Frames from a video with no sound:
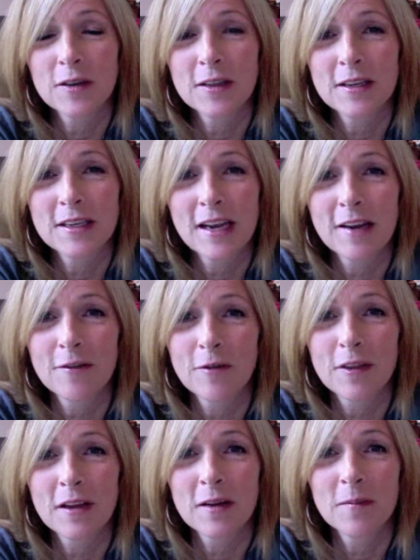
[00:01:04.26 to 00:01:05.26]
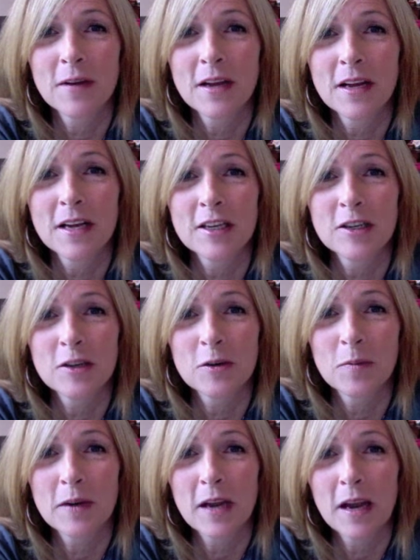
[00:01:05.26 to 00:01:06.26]
the day for them to
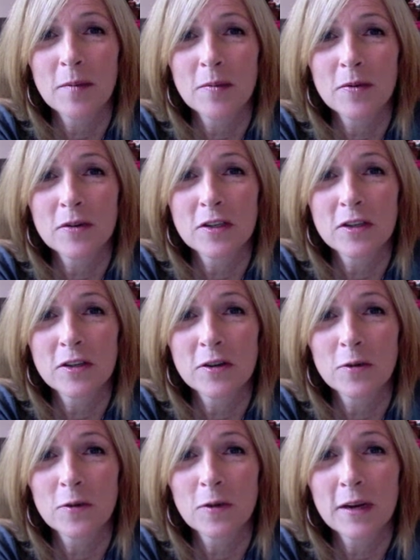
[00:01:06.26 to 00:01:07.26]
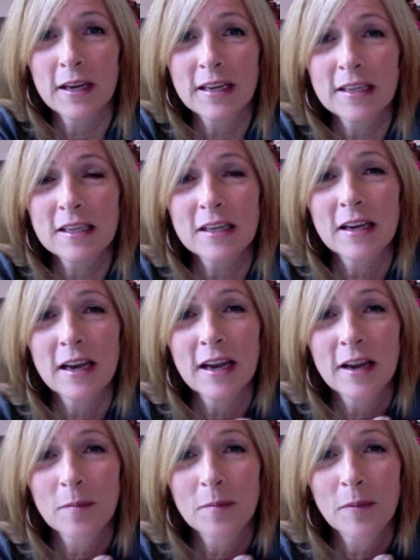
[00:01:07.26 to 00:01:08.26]
be able to eat
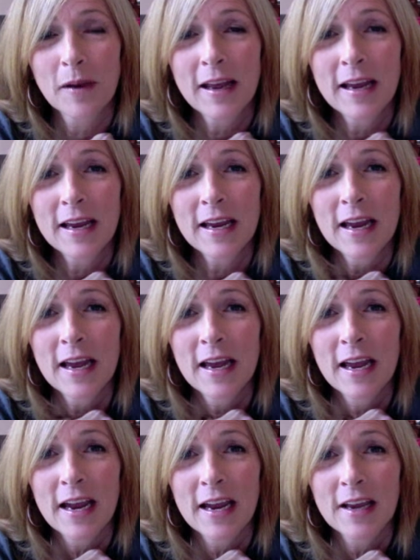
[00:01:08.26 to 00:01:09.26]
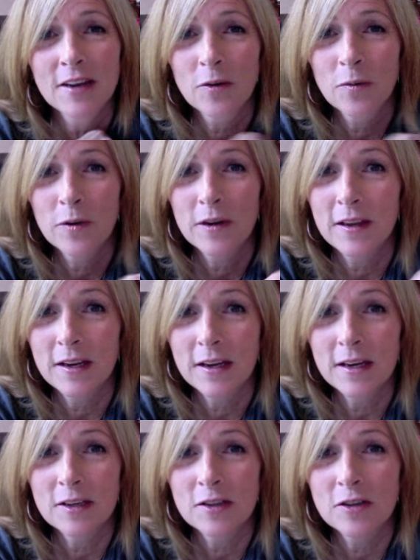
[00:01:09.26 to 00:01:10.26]
and play. And don't worry, the heat
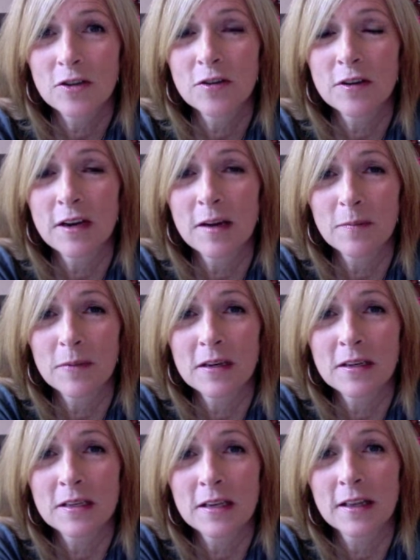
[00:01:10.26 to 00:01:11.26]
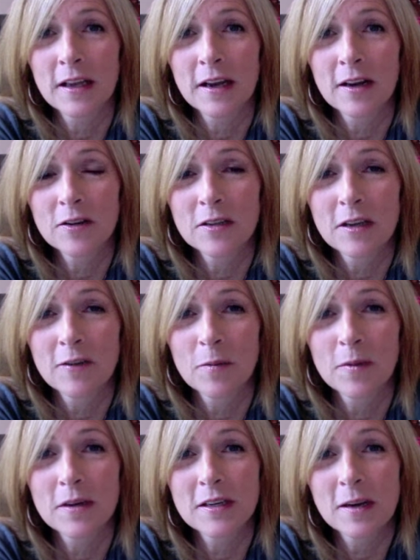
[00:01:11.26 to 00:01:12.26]
is turned up inside the house.
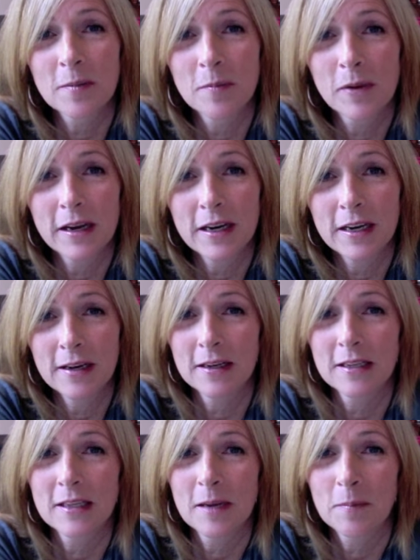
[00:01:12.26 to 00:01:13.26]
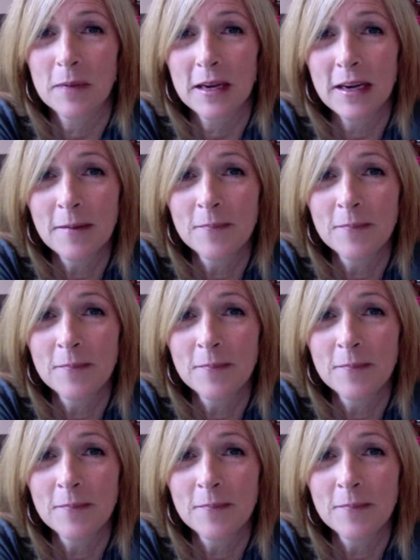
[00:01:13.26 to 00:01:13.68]
Everybody's complaining except me.